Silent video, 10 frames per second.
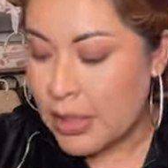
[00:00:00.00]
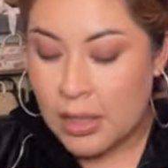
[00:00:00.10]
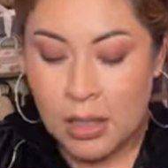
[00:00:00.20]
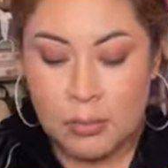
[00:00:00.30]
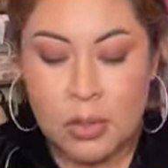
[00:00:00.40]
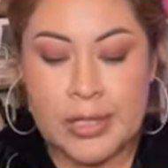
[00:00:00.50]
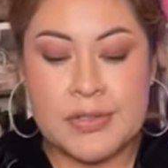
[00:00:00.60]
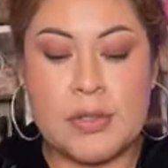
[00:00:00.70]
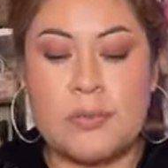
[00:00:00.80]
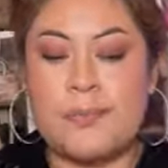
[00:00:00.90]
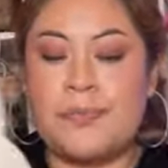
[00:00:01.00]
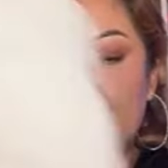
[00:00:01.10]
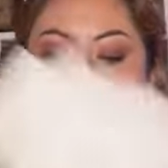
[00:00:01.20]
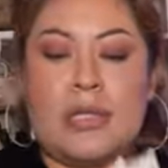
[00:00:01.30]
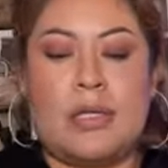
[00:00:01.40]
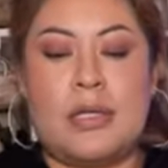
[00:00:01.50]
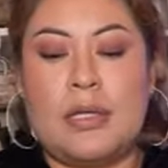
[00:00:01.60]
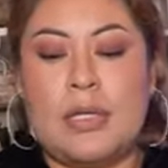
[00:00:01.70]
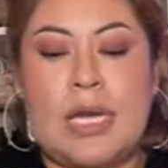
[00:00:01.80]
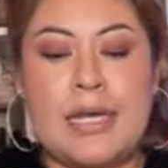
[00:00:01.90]
Um, okay, so
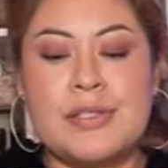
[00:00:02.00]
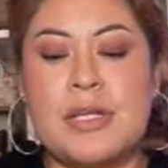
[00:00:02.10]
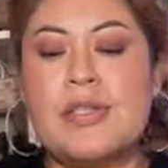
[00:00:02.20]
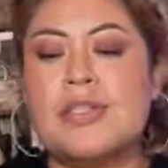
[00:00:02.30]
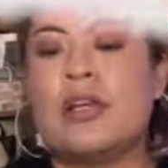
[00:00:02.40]
I saw this